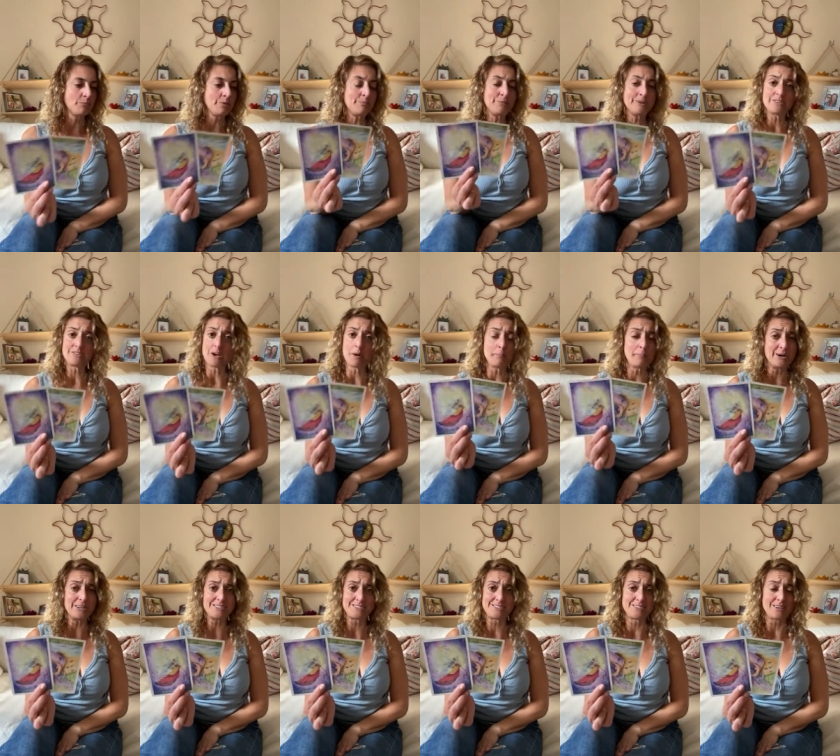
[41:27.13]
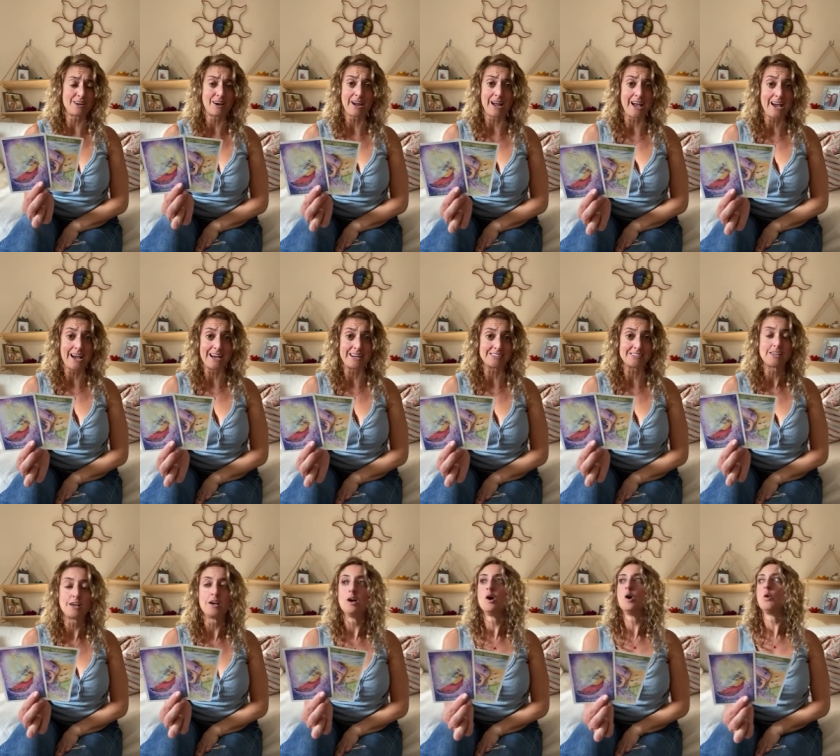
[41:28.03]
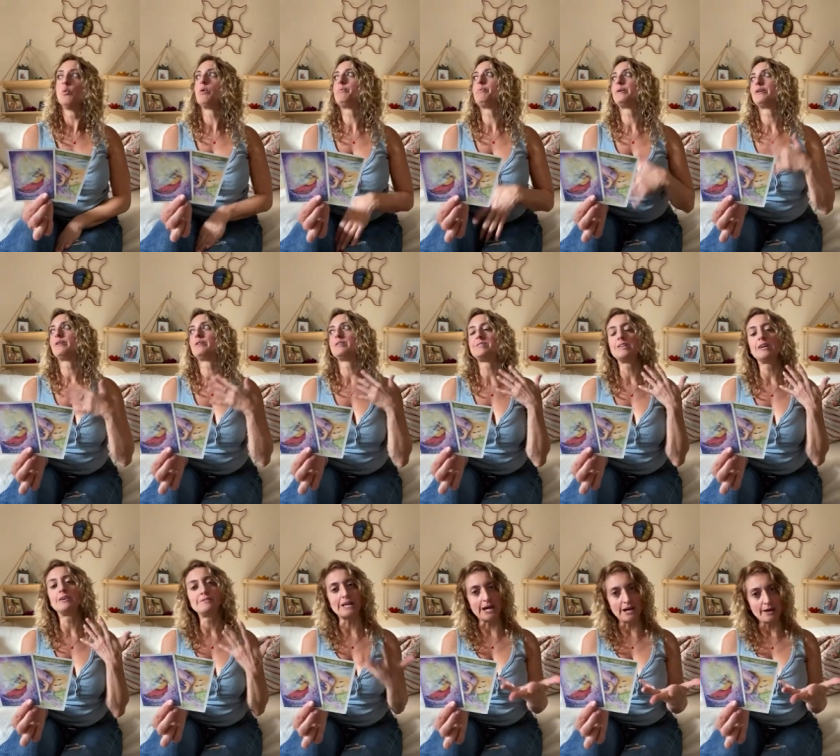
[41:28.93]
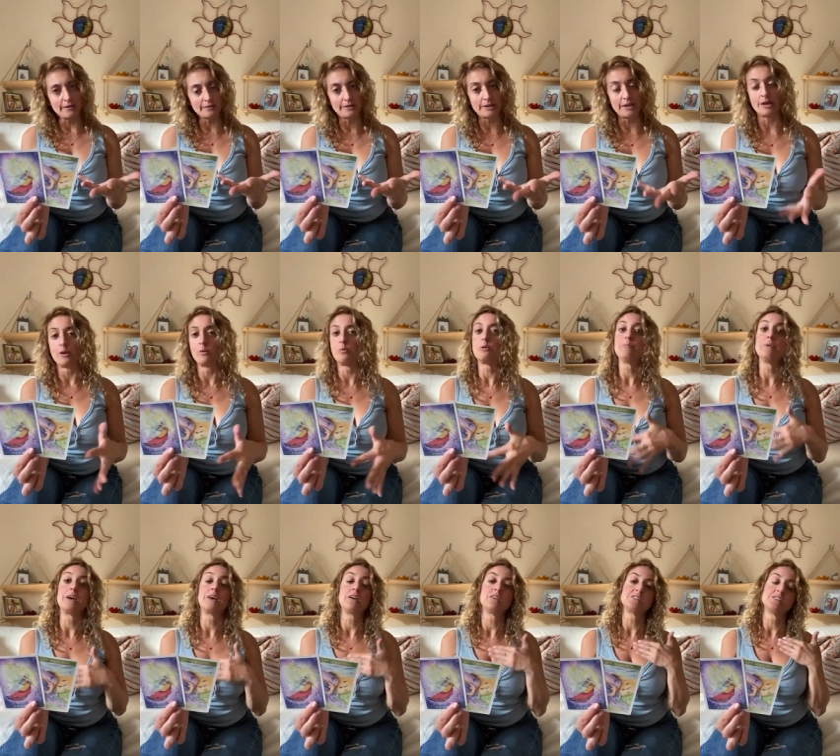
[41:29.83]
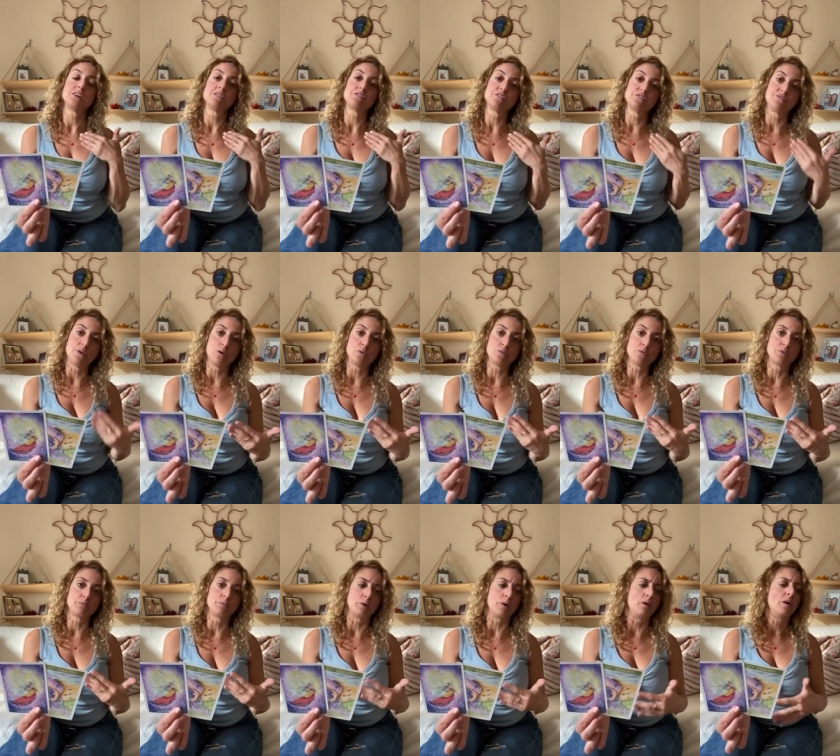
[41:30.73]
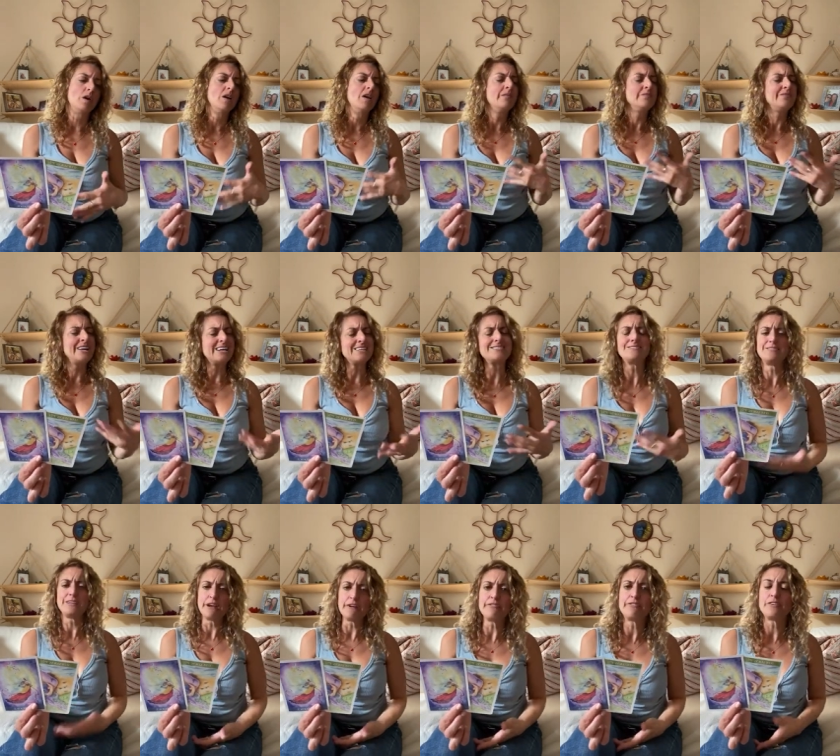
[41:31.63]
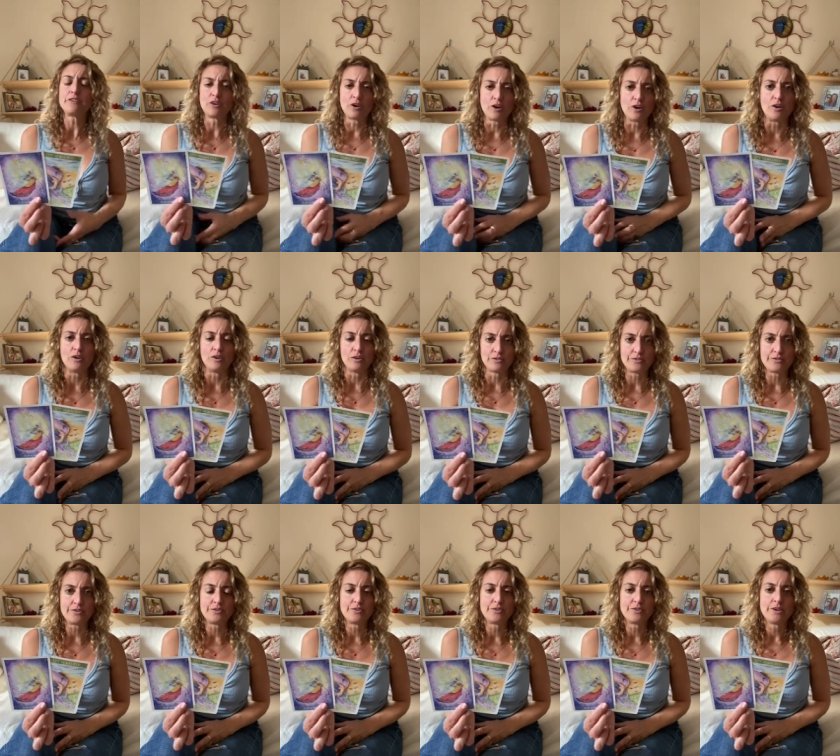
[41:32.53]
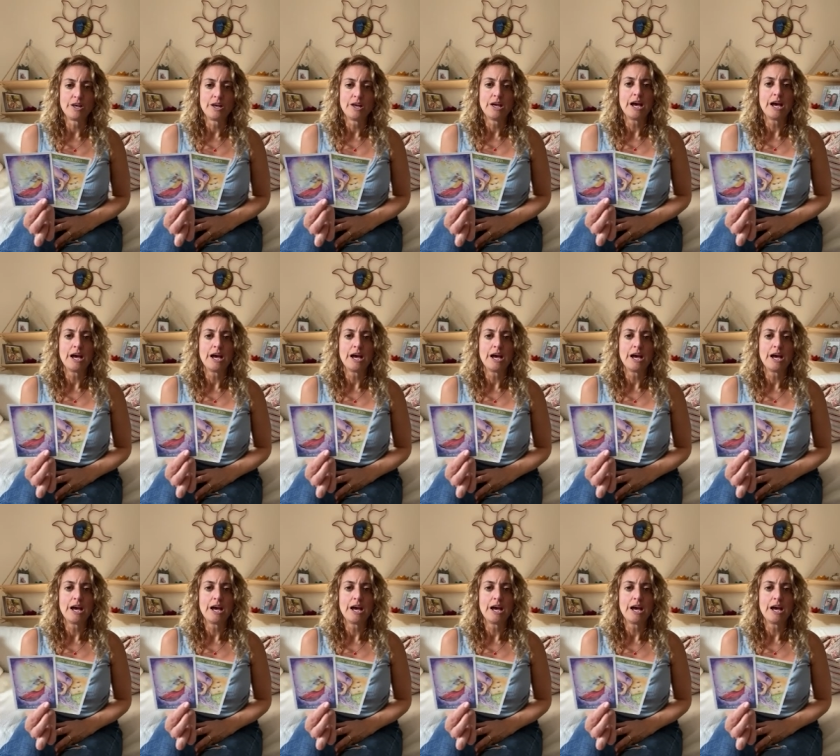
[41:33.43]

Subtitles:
We done busted our ass. We put ourselves out there. We make ourselves vulnerable. That's difficult.